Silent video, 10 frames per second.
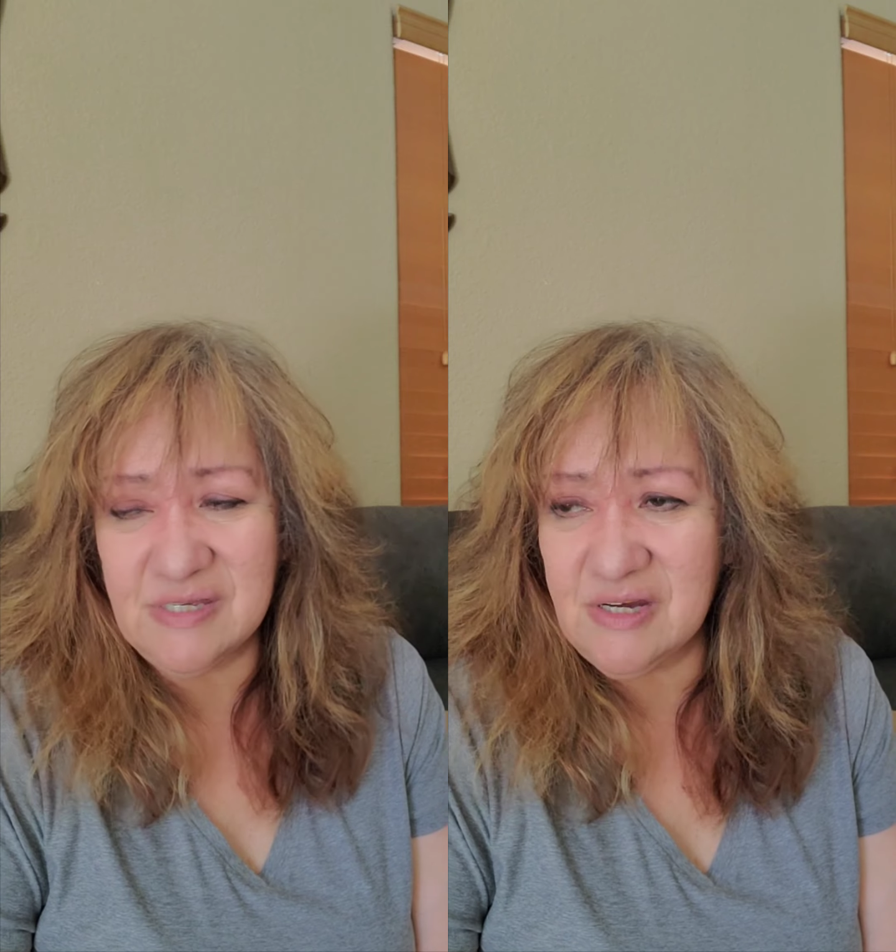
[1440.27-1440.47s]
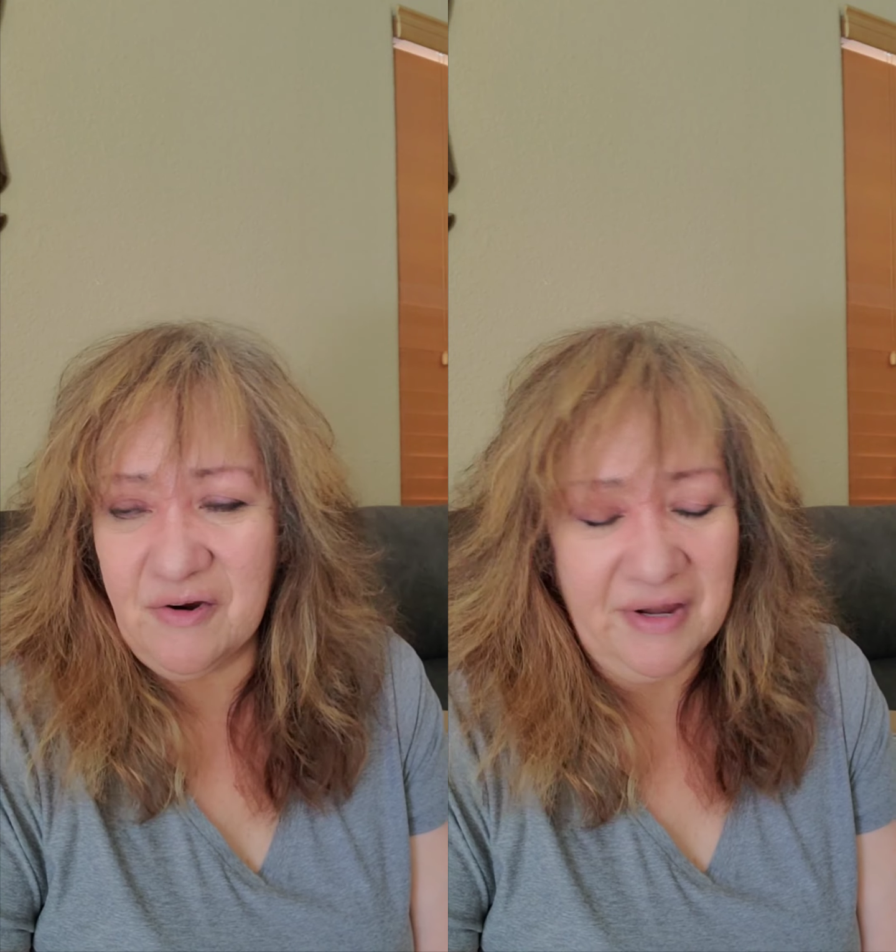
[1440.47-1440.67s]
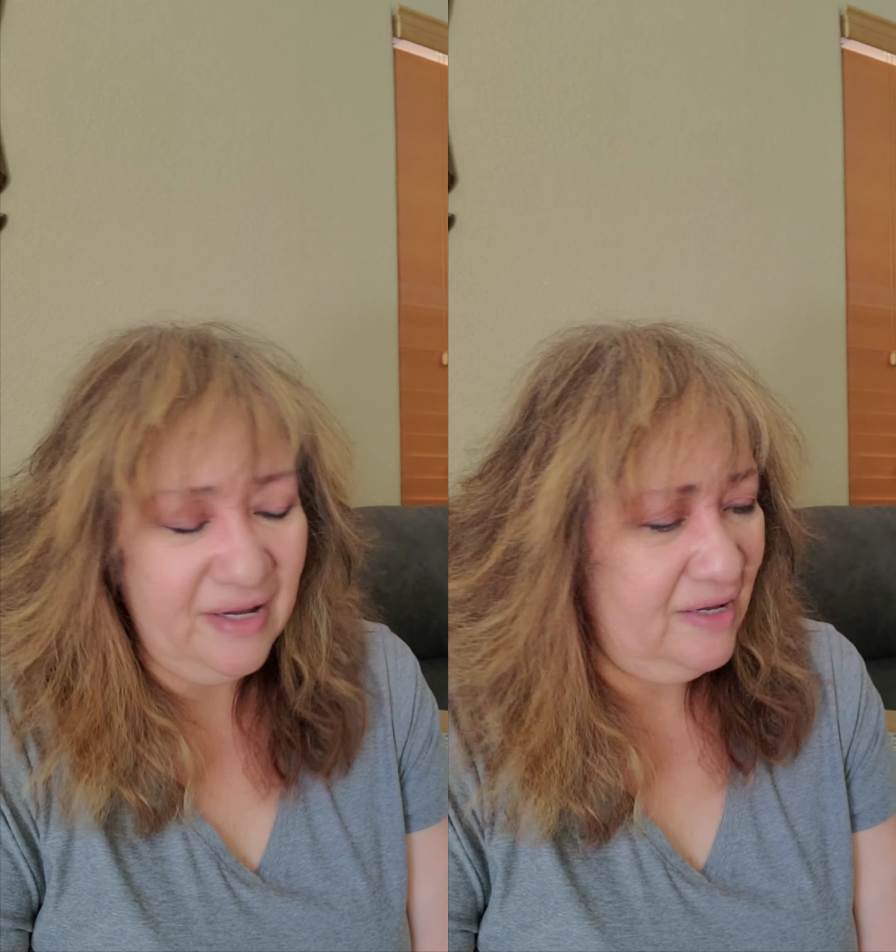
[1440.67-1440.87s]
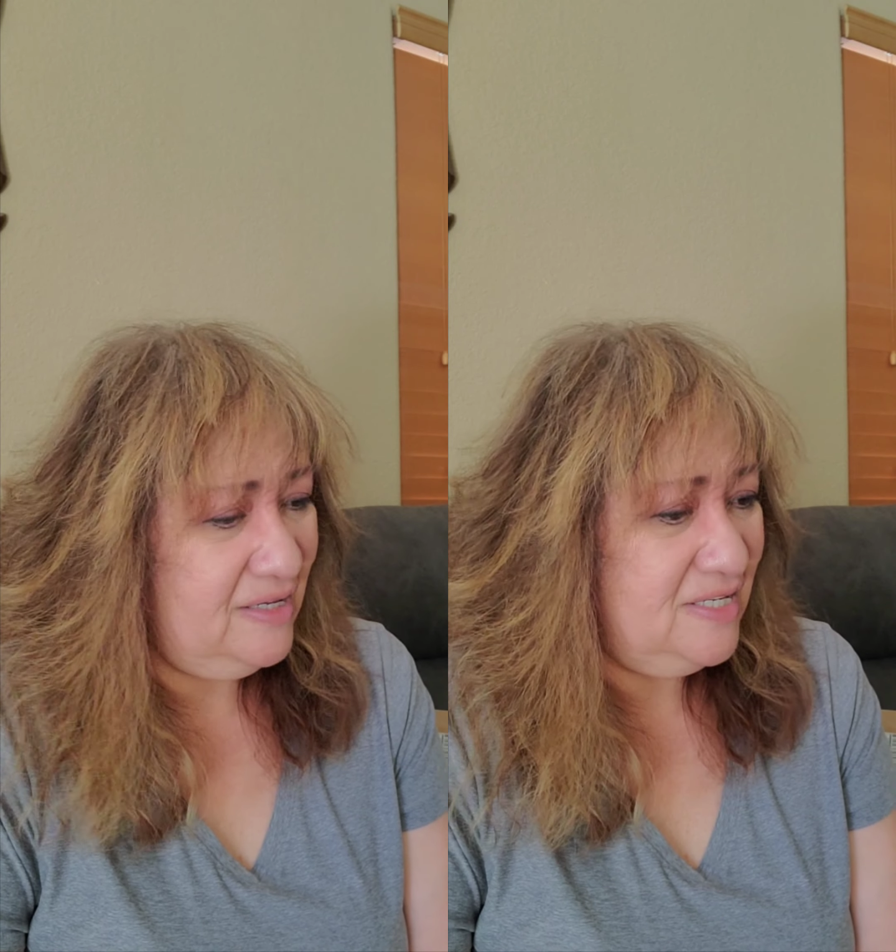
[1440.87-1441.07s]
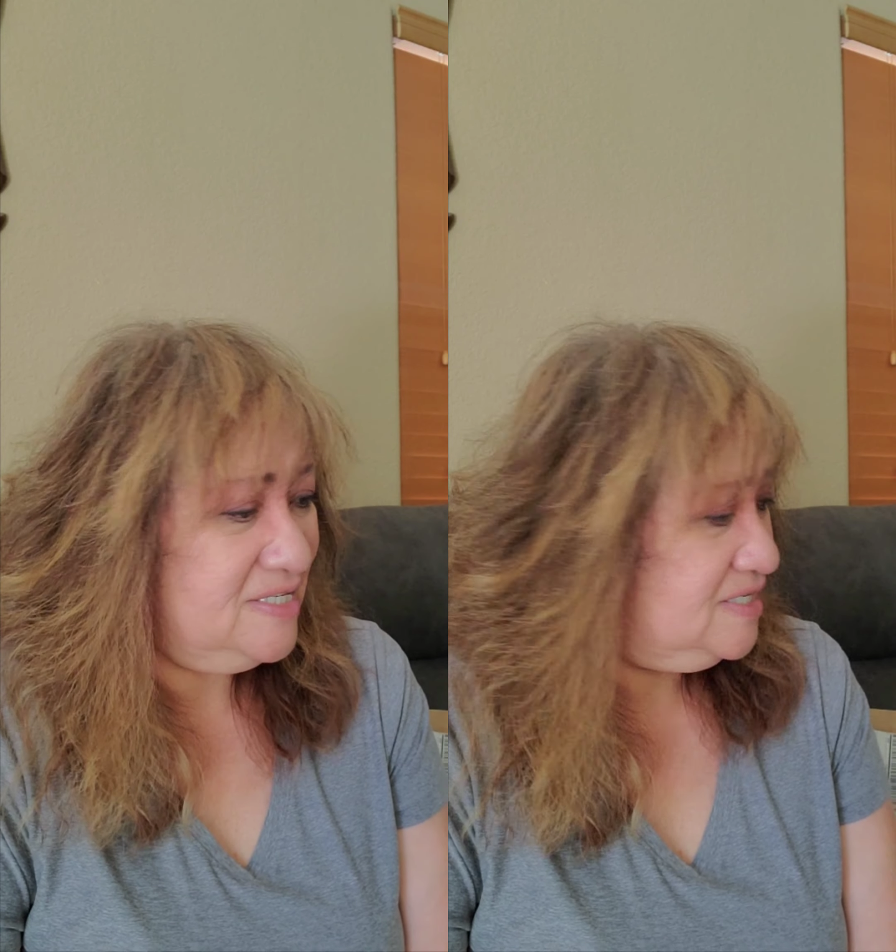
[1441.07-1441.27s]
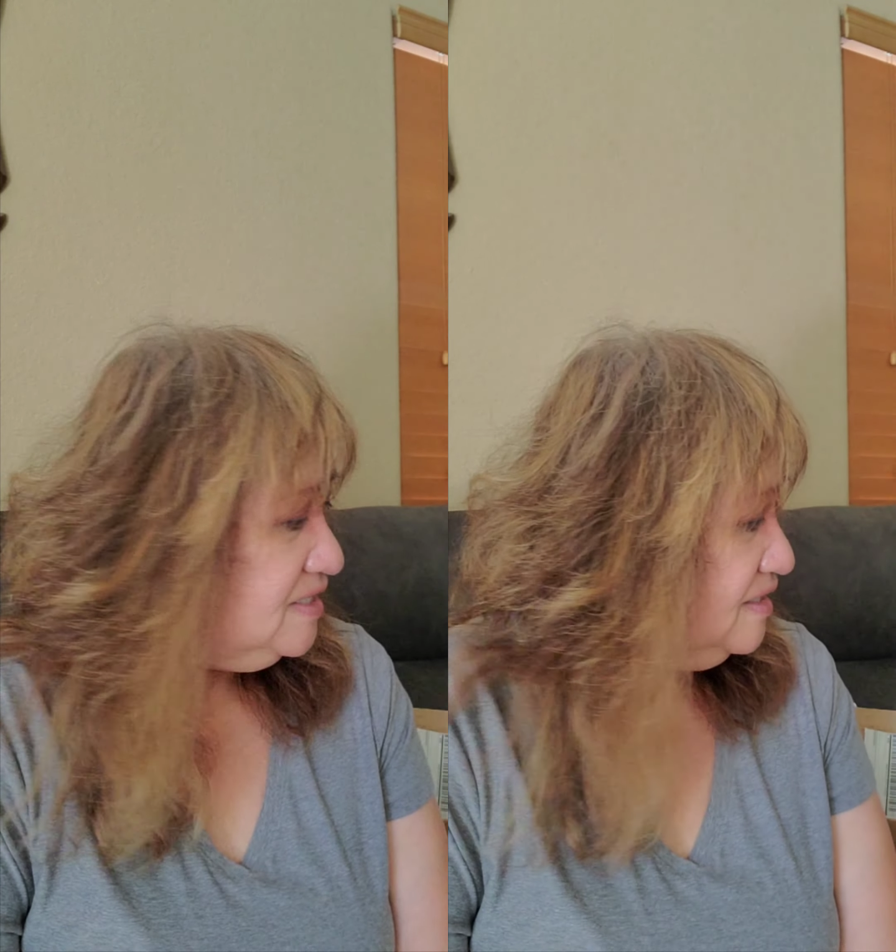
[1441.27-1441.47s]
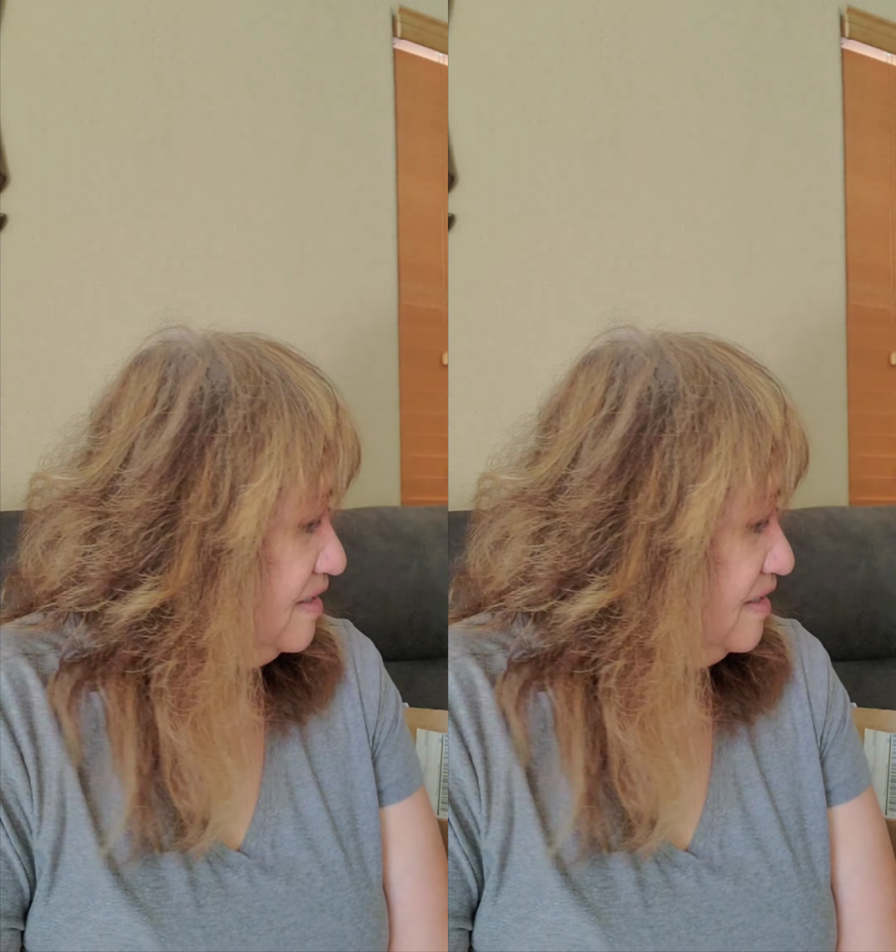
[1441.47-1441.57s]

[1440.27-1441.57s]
I'm sorry. I just